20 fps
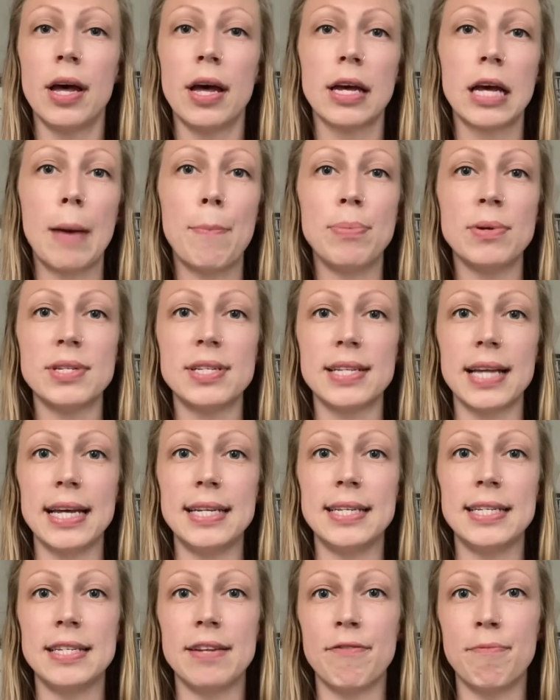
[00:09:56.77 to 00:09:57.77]
a couple
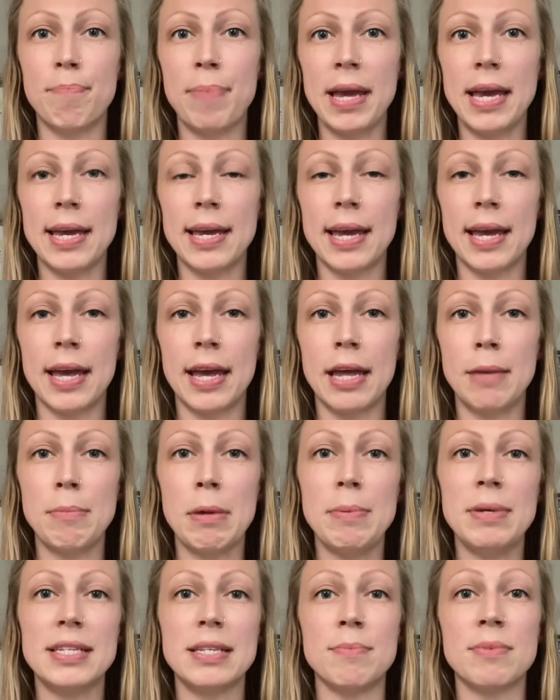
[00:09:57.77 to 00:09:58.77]
slices of bacon,
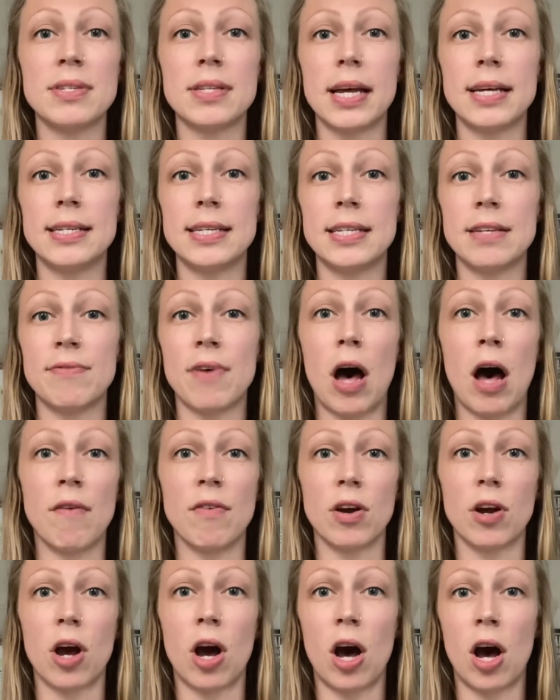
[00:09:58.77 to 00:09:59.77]
maybe some slices of
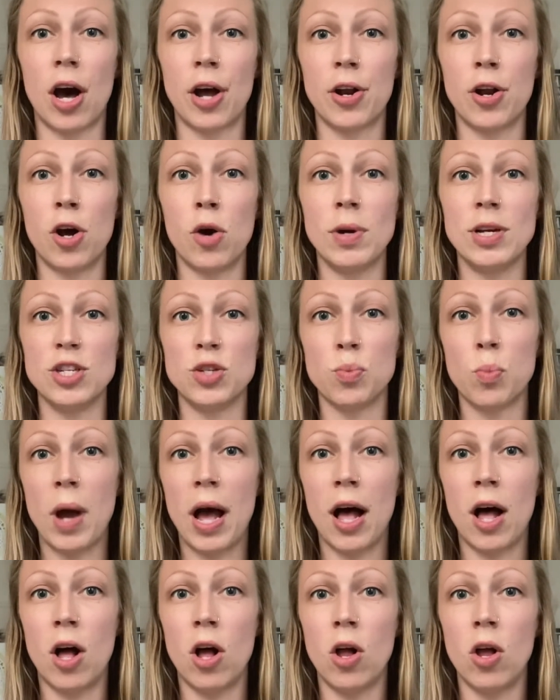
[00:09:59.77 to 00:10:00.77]
avocado as
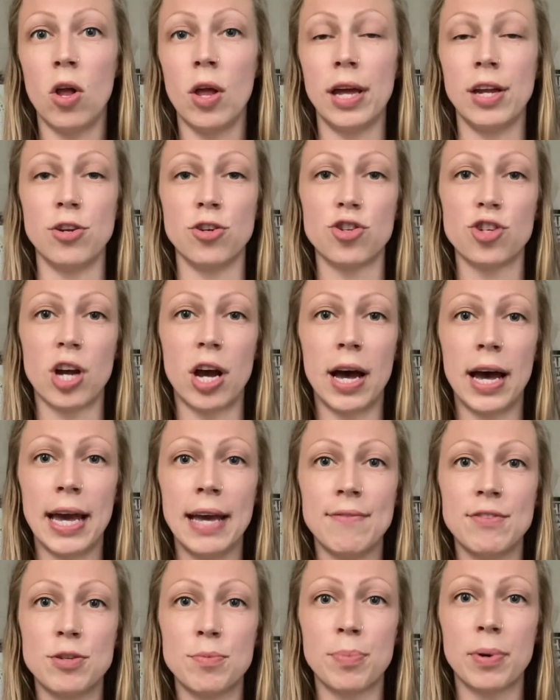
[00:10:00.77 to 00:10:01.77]
well, and
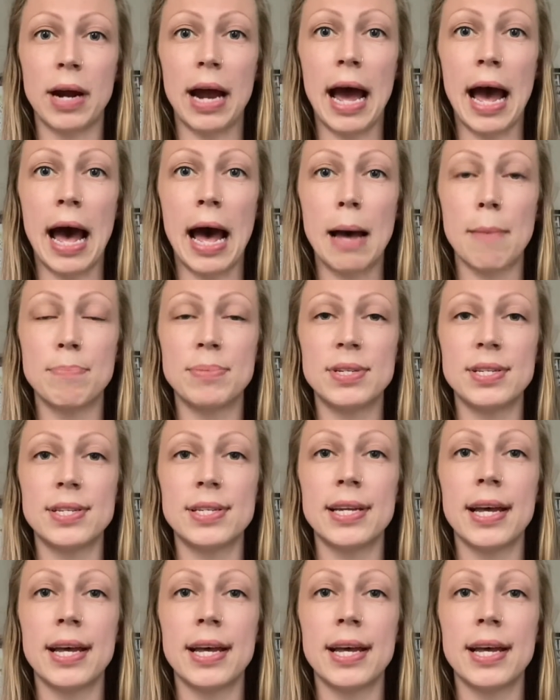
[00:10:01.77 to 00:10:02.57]
chives perhaps.